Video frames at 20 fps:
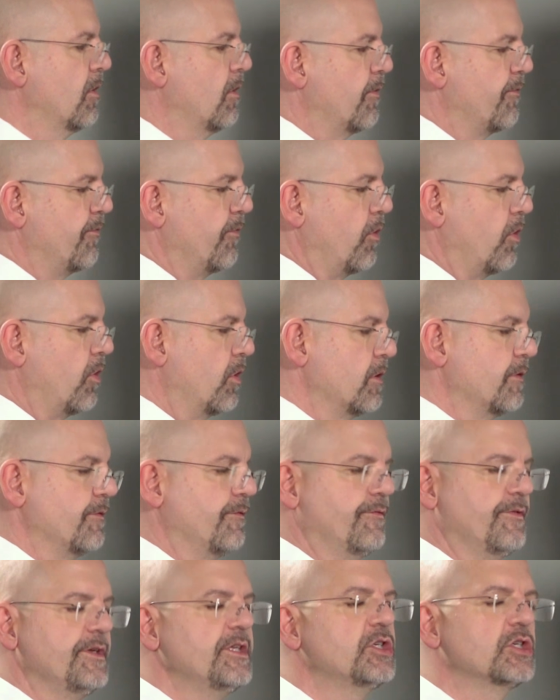of all the
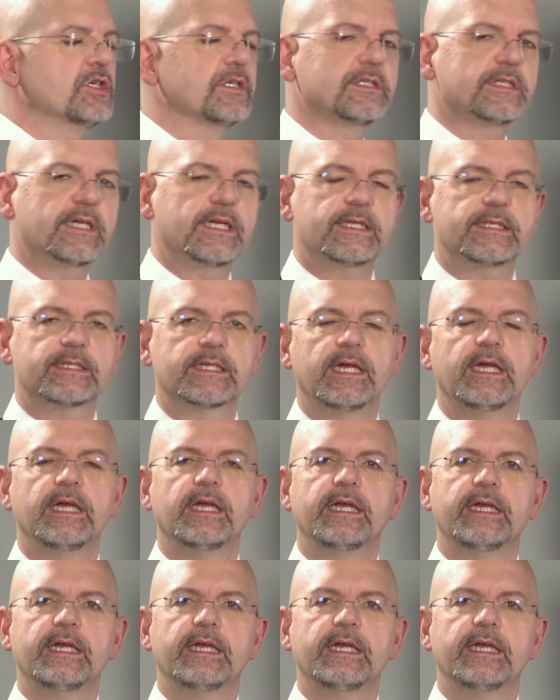feature sets.